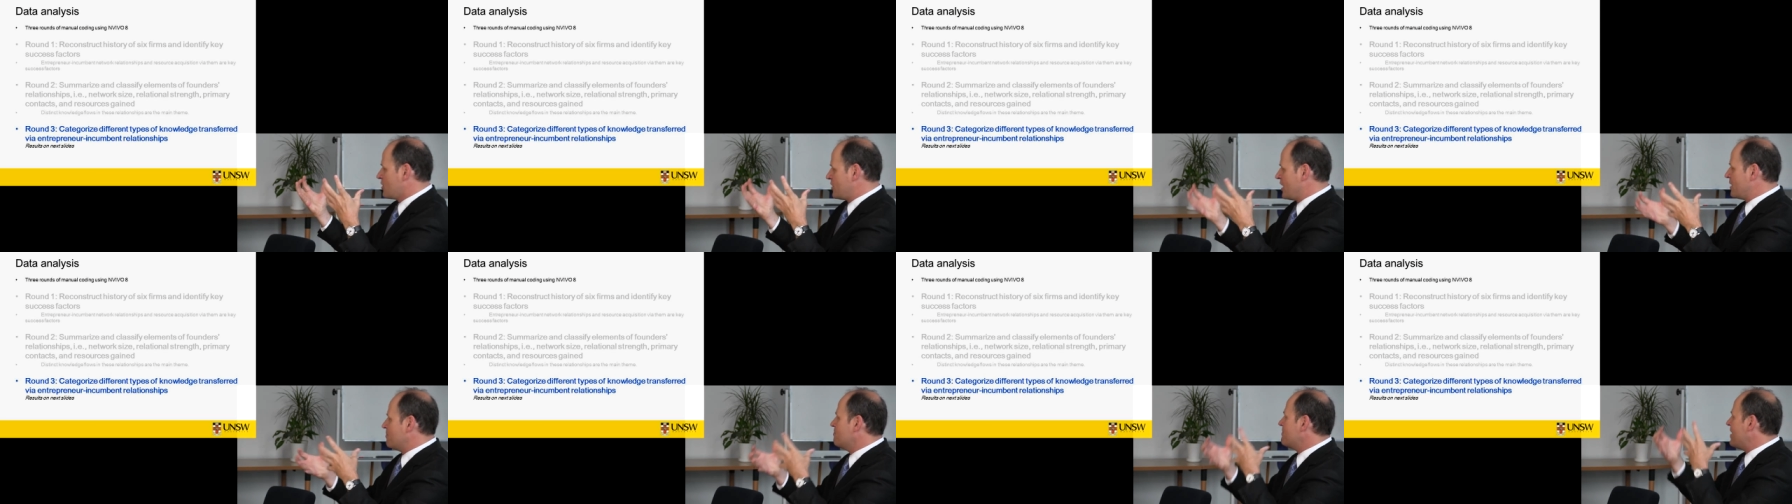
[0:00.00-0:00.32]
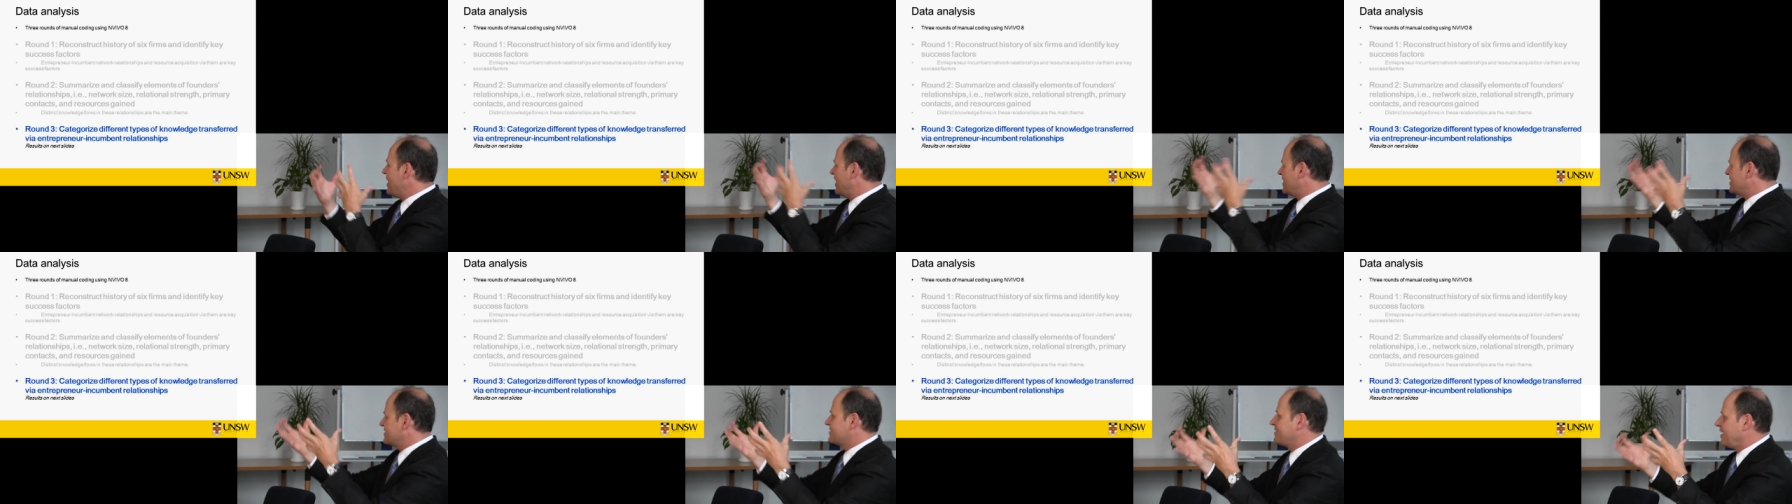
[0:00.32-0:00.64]
that
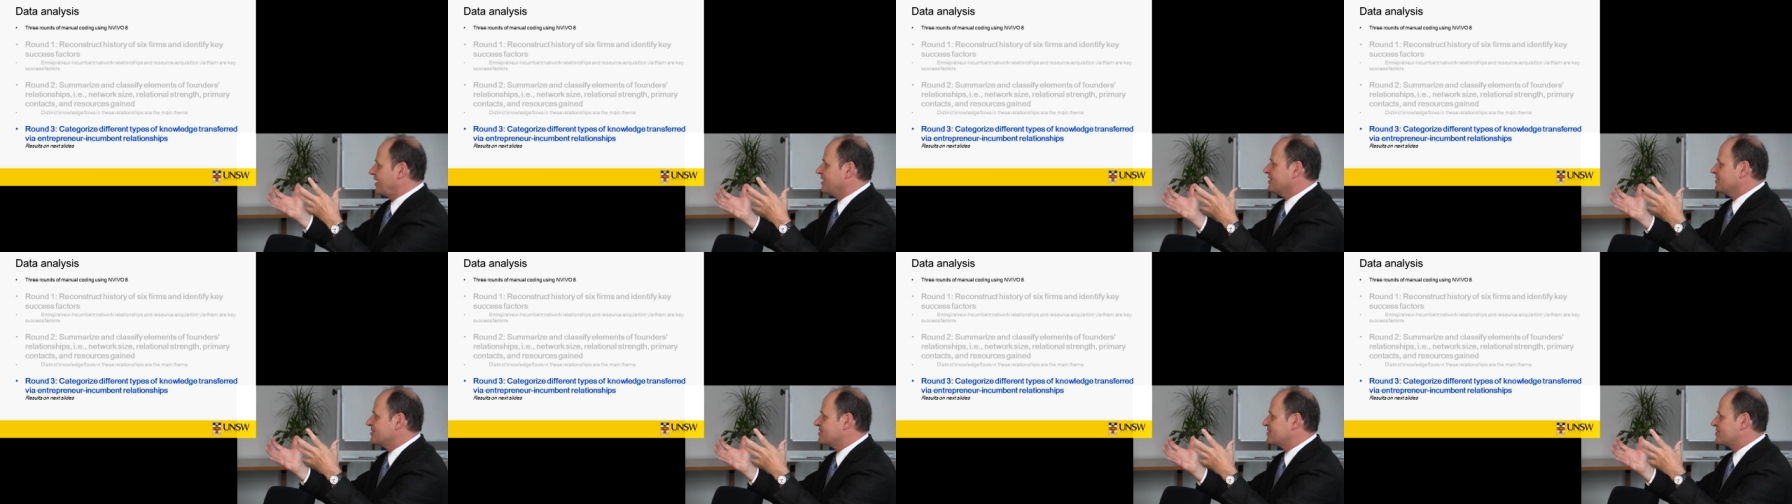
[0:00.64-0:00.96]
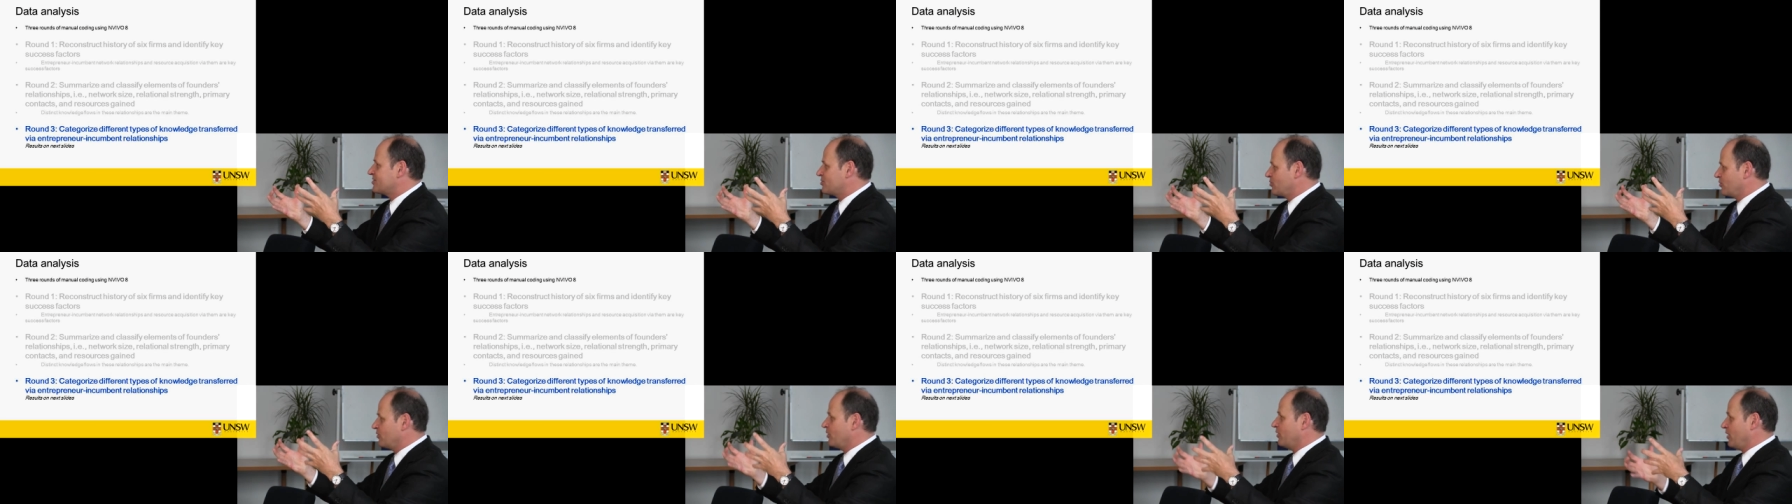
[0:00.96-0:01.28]
make
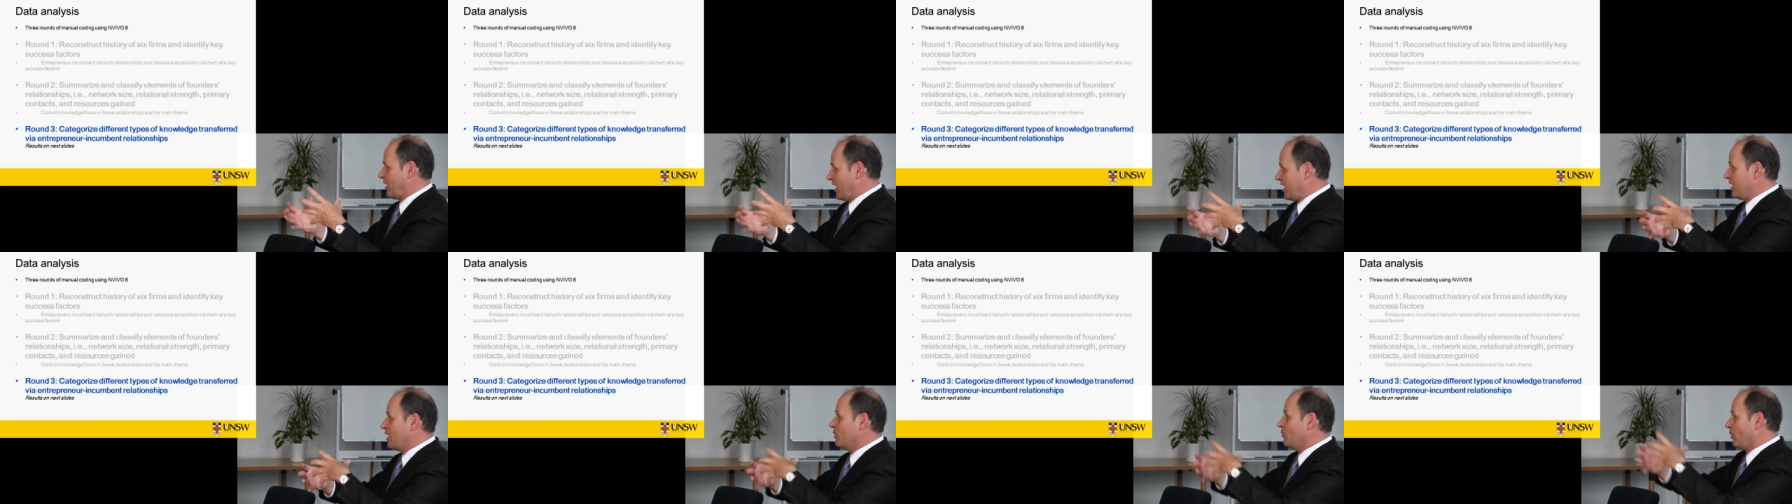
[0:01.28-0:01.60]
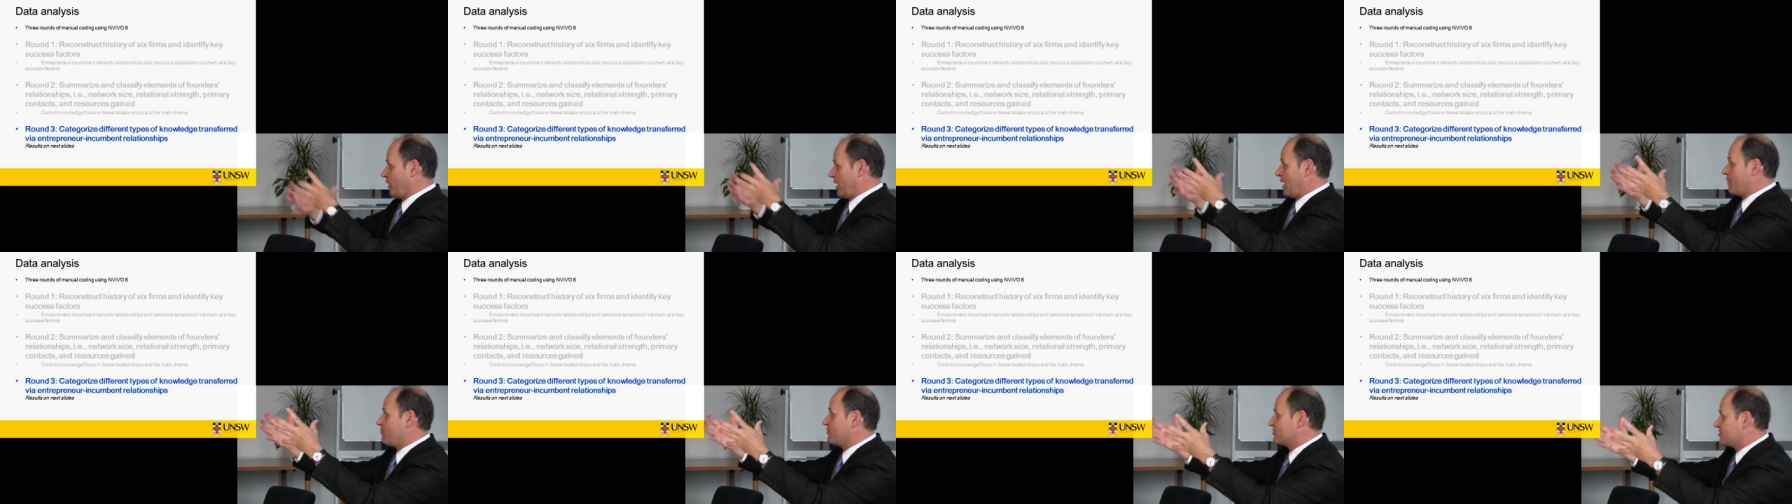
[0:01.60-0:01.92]
sense to
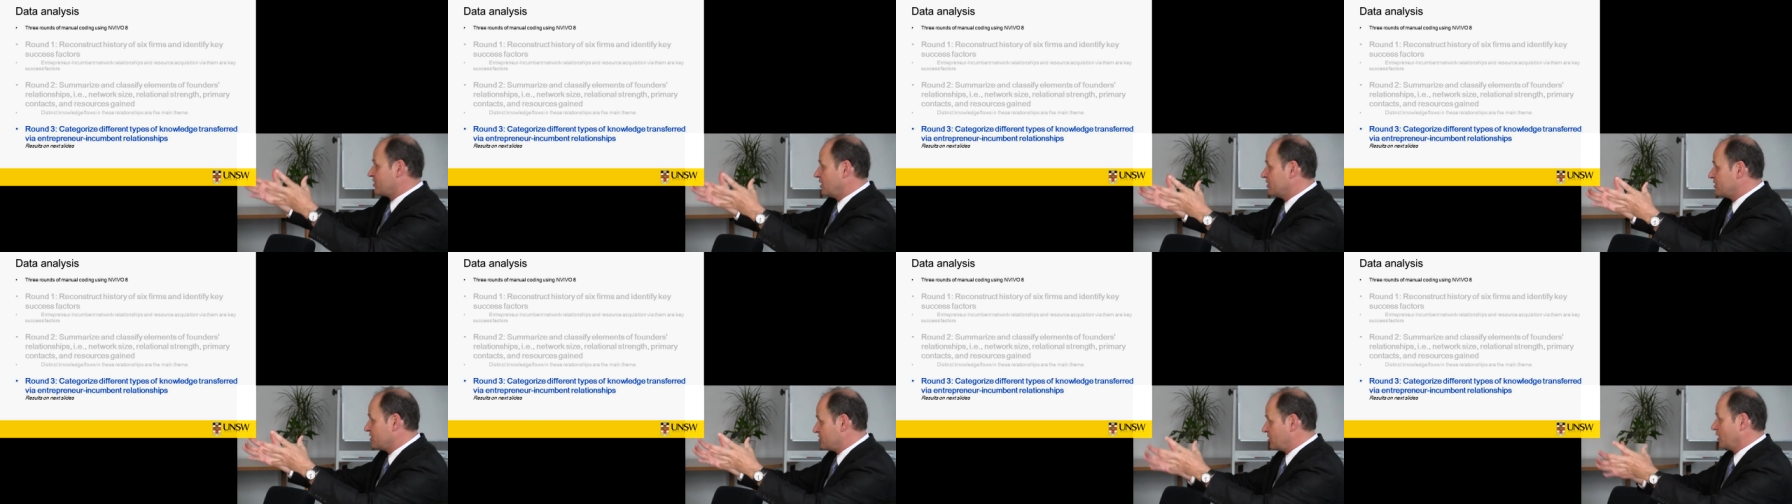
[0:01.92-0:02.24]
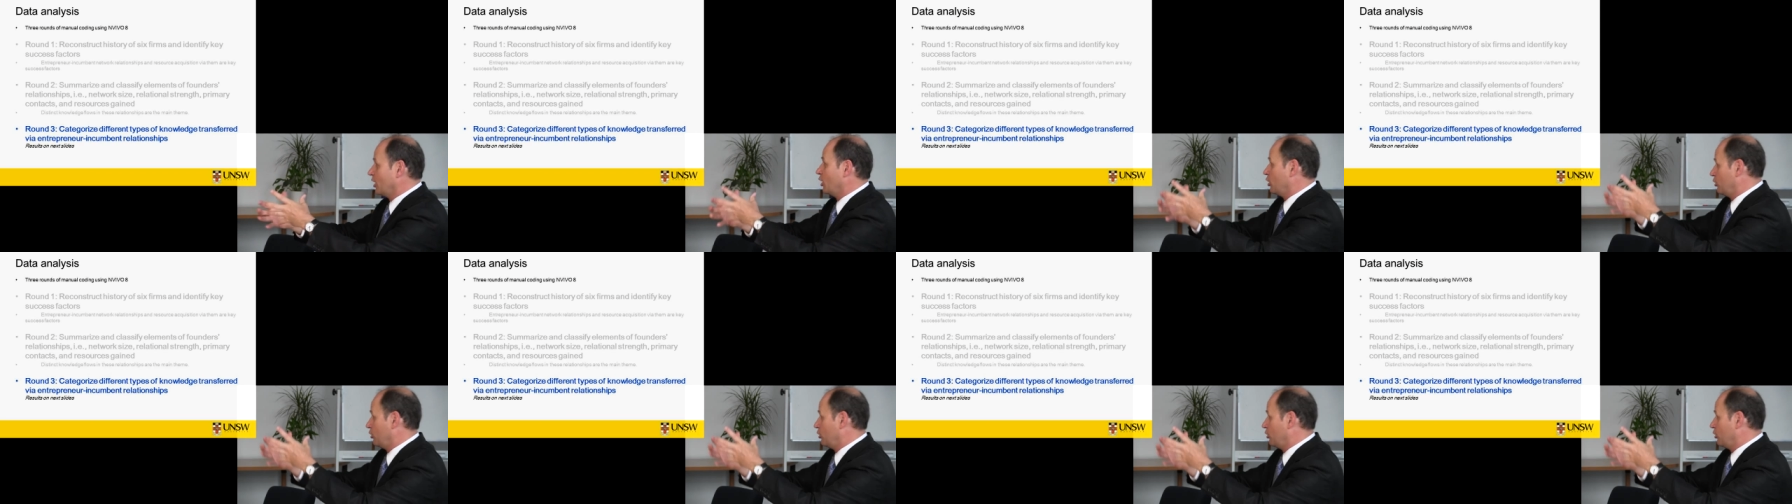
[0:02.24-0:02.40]
anyone I present as,